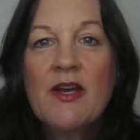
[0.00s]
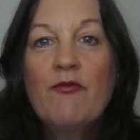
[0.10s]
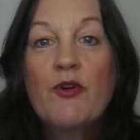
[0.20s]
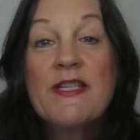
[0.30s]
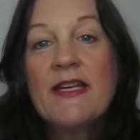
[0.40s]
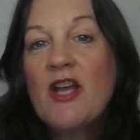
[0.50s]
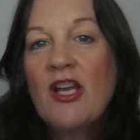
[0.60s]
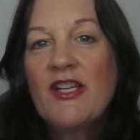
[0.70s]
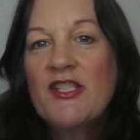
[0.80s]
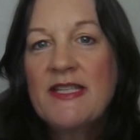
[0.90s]
for
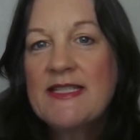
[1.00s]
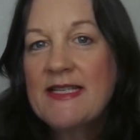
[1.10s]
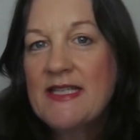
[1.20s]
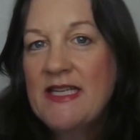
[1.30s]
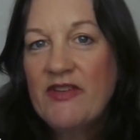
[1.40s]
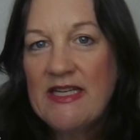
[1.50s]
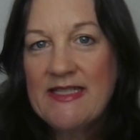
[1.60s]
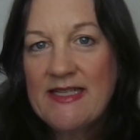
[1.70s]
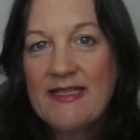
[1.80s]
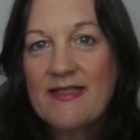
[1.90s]
technology that doesn't even
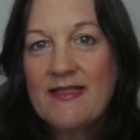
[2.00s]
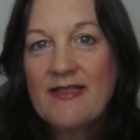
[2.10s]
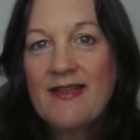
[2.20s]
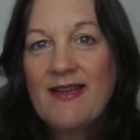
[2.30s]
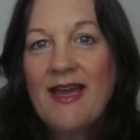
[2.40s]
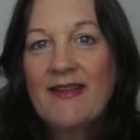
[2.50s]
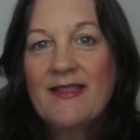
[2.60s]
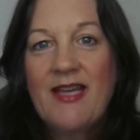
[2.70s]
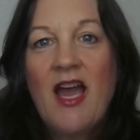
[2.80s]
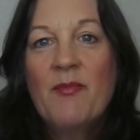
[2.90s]
exist at the
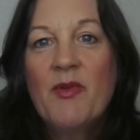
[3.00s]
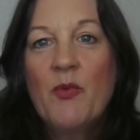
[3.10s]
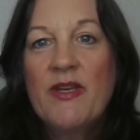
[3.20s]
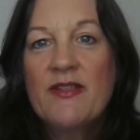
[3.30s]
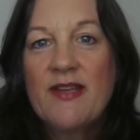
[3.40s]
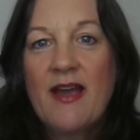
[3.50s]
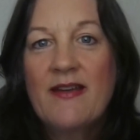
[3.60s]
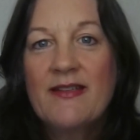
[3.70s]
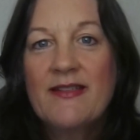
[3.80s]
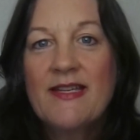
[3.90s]
time that we designed
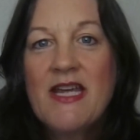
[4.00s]
it.